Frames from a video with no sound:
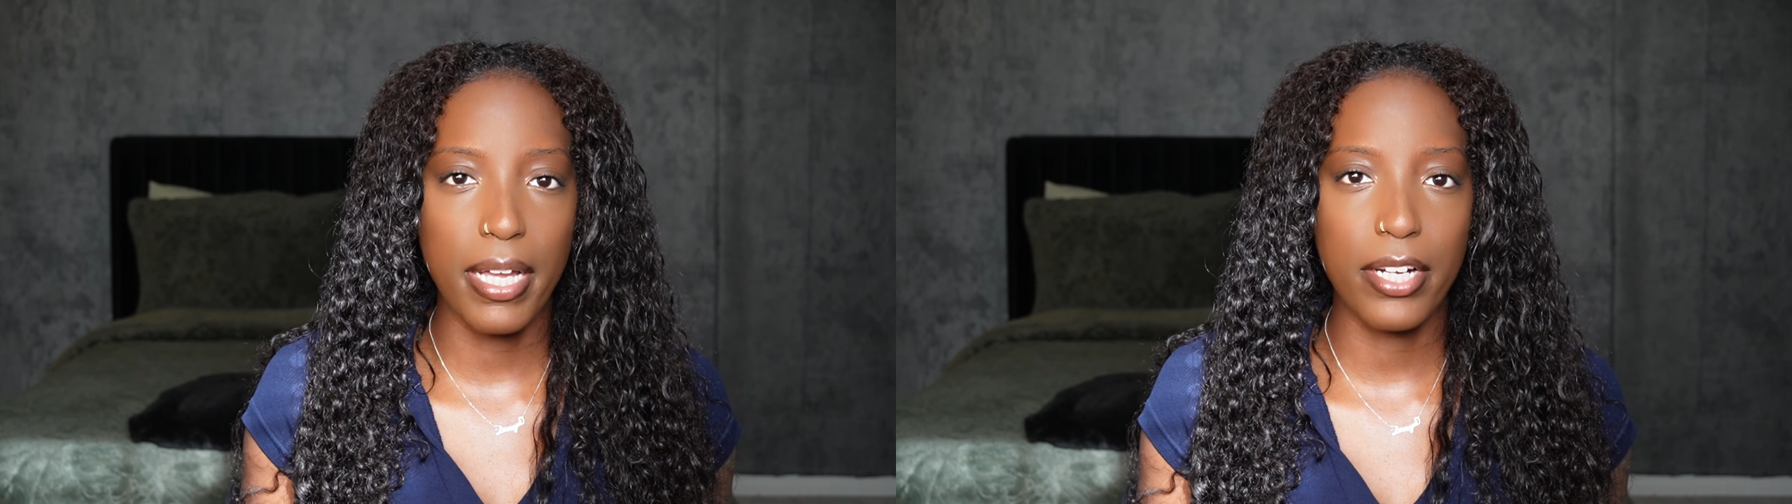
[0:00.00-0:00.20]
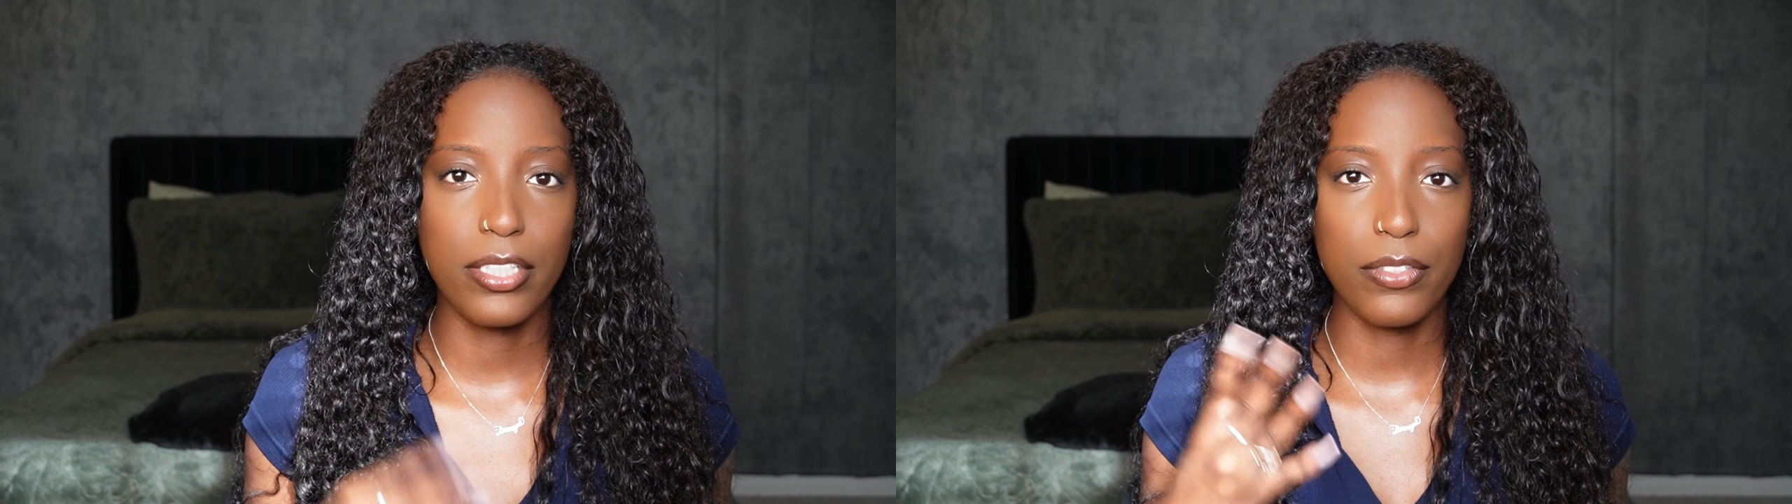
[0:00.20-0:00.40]

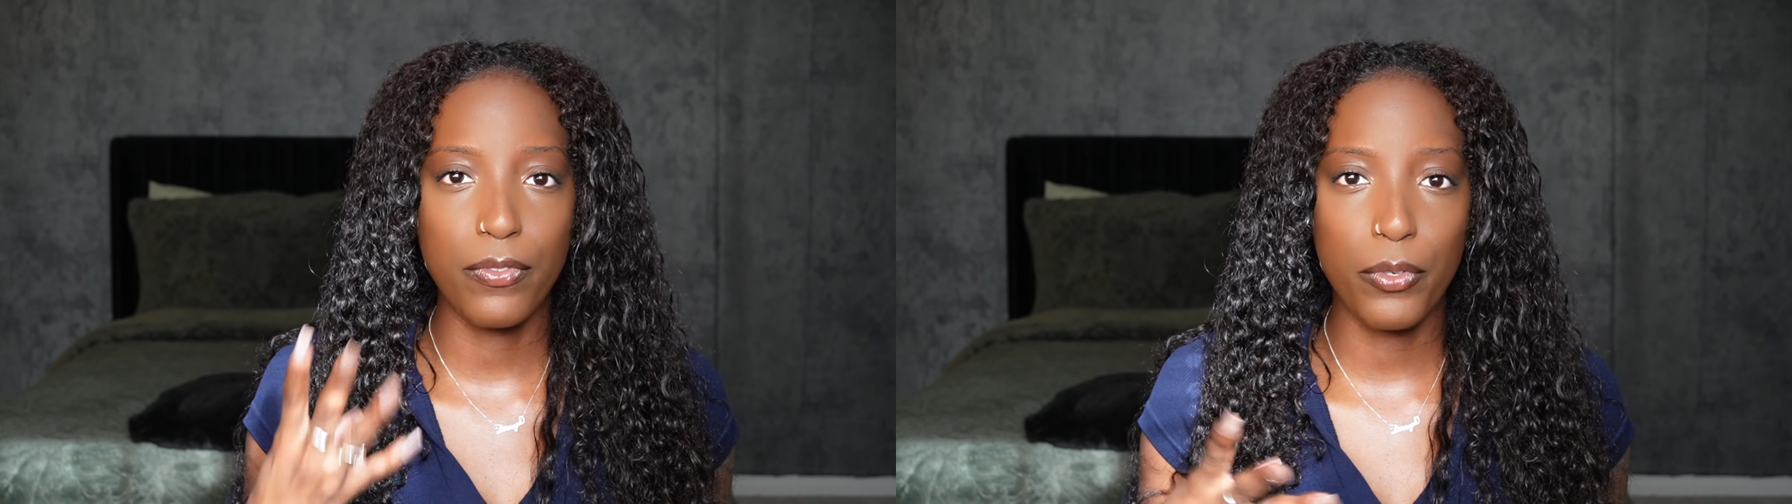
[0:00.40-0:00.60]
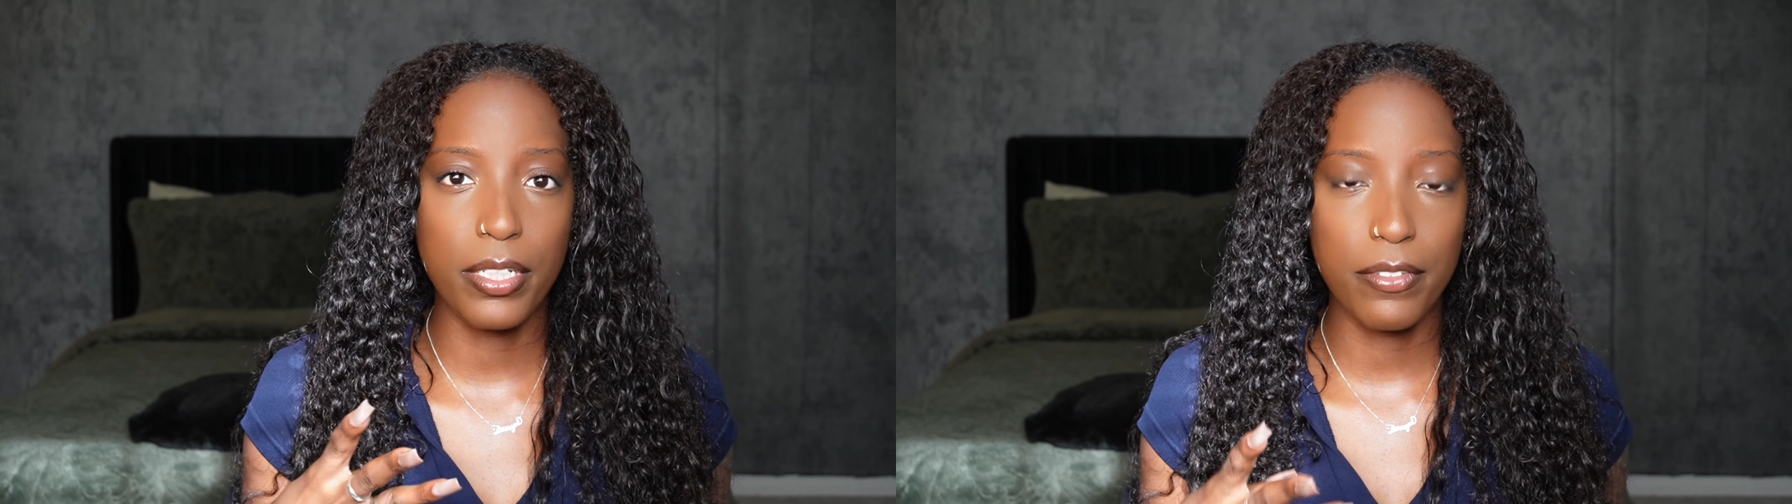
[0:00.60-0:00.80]
hair into
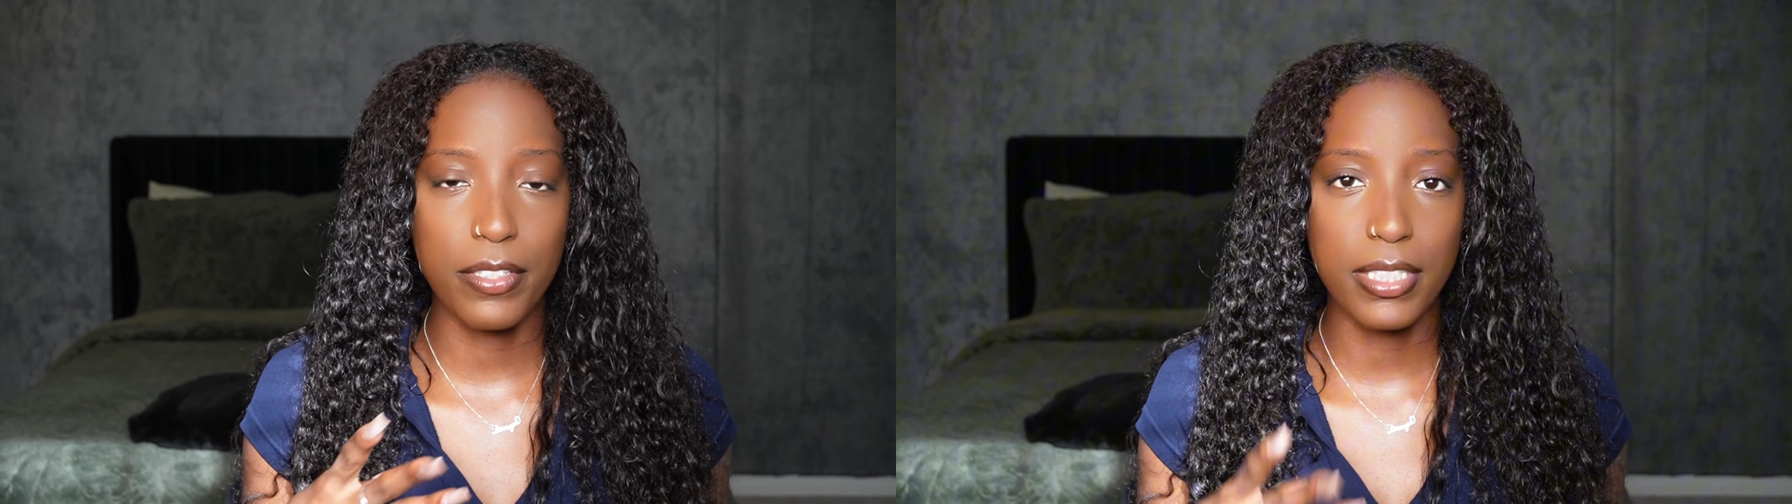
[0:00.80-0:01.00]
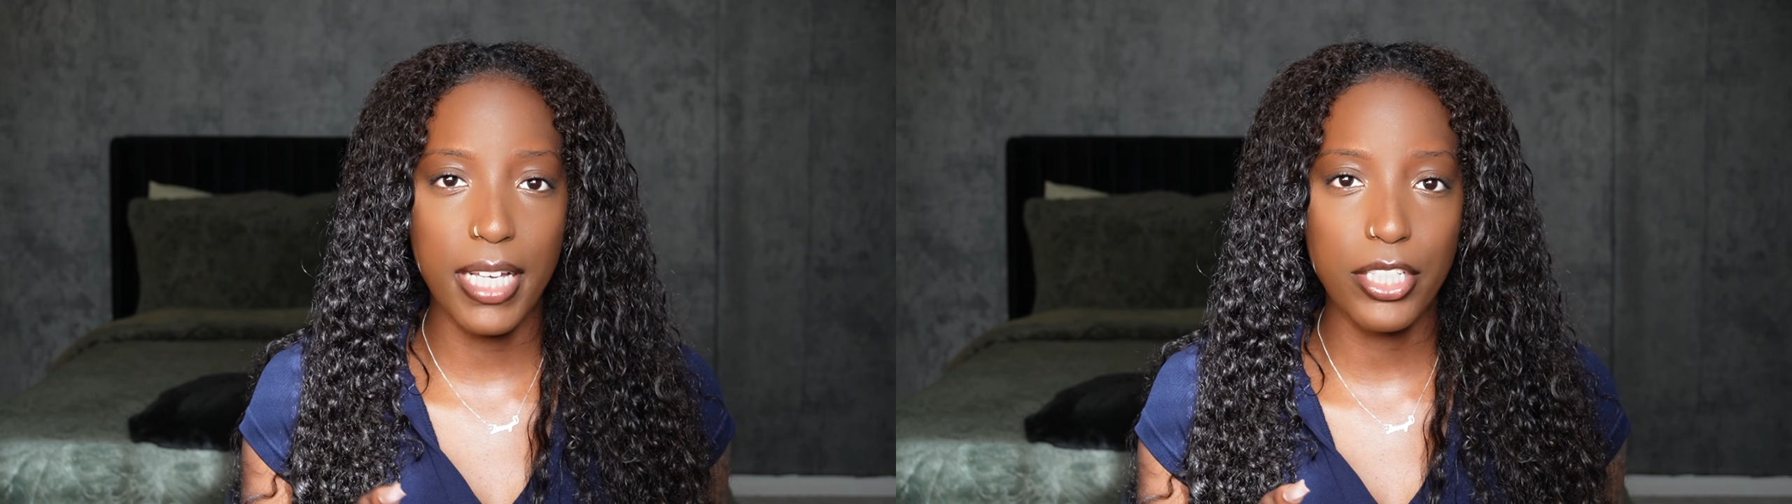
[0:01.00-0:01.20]
4
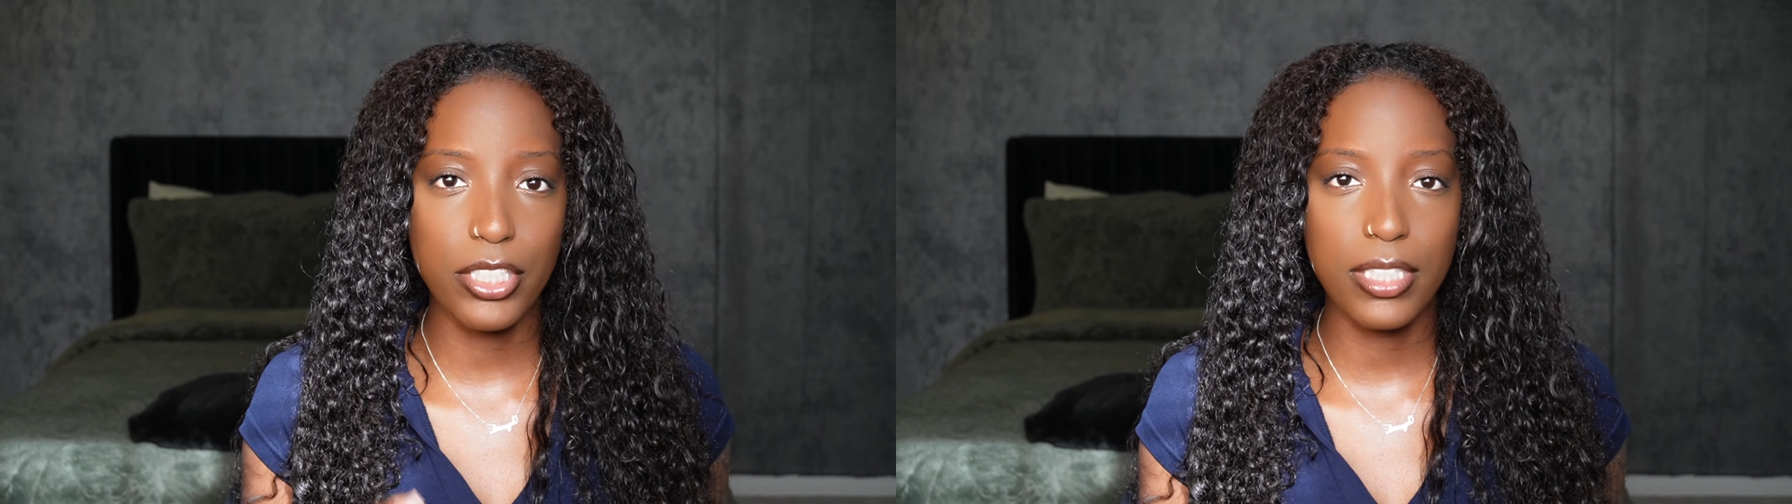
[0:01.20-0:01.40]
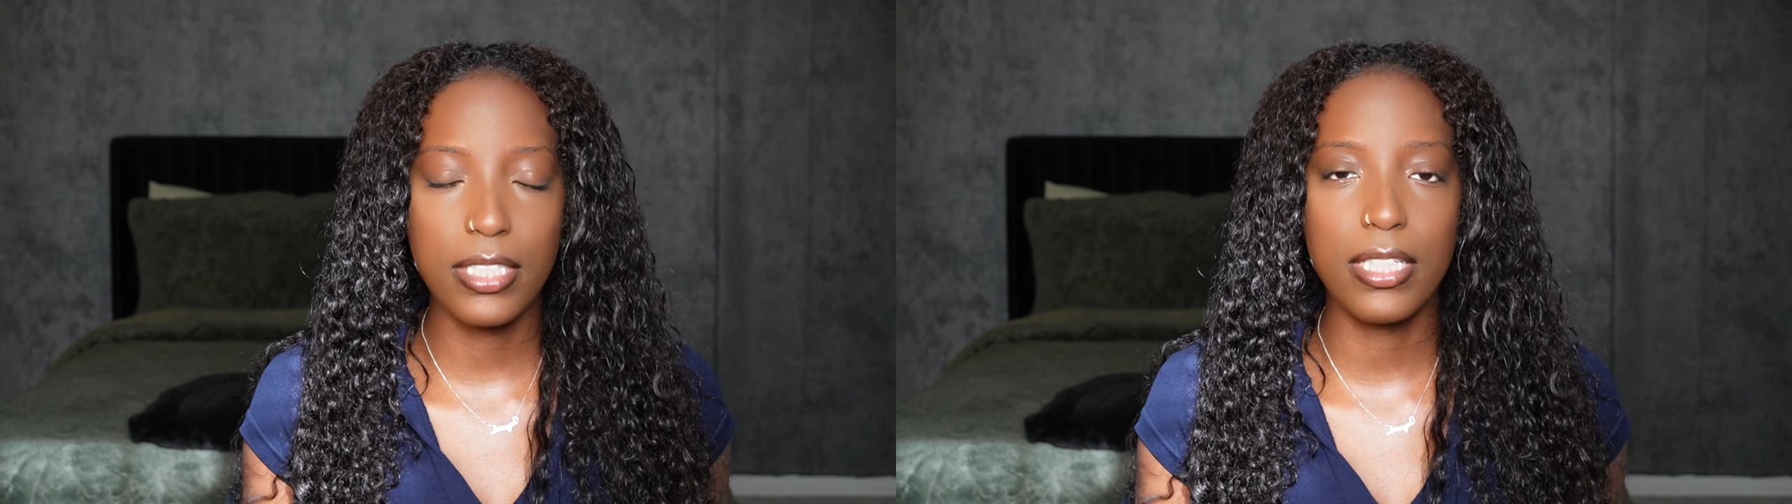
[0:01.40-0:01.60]
different sections.